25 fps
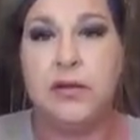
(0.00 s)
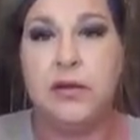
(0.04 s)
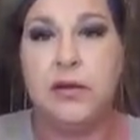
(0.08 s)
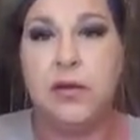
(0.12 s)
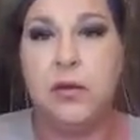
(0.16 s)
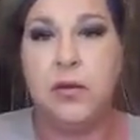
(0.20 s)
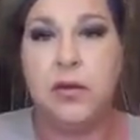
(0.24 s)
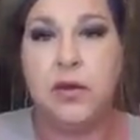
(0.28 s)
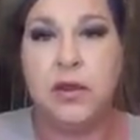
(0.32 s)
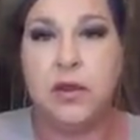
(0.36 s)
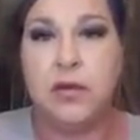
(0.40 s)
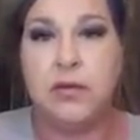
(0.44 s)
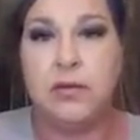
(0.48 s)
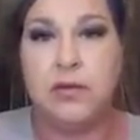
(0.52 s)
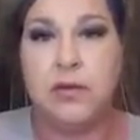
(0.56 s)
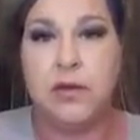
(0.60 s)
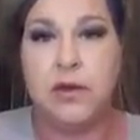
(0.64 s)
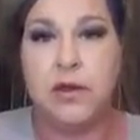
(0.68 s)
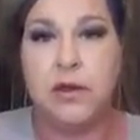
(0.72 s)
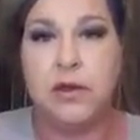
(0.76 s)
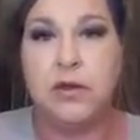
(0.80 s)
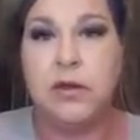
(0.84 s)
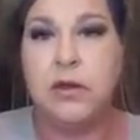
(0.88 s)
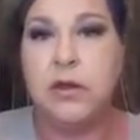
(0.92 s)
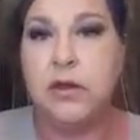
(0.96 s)
to go with this
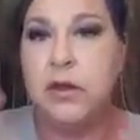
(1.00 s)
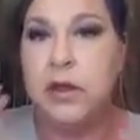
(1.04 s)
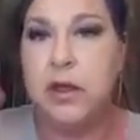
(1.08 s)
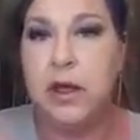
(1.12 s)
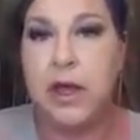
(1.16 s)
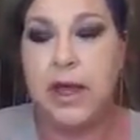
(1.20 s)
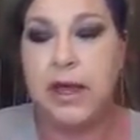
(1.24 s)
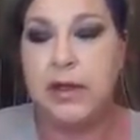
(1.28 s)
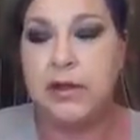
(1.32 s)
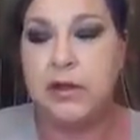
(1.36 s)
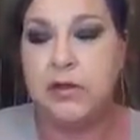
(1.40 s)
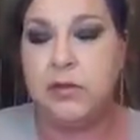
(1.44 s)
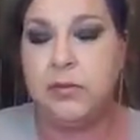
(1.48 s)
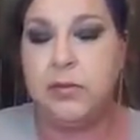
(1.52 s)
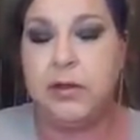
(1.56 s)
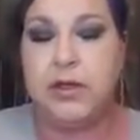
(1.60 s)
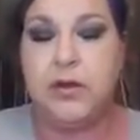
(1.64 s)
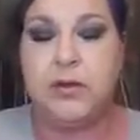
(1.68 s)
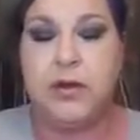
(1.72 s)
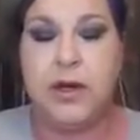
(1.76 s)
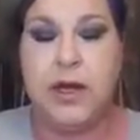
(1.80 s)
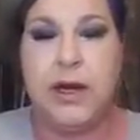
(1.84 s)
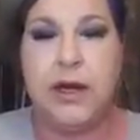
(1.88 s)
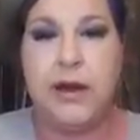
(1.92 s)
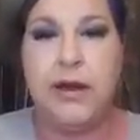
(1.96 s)
look, and you'd be
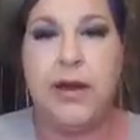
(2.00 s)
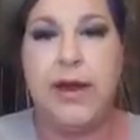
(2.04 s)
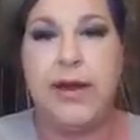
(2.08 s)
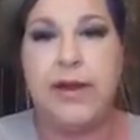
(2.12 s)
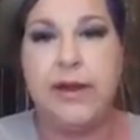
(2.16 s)
great.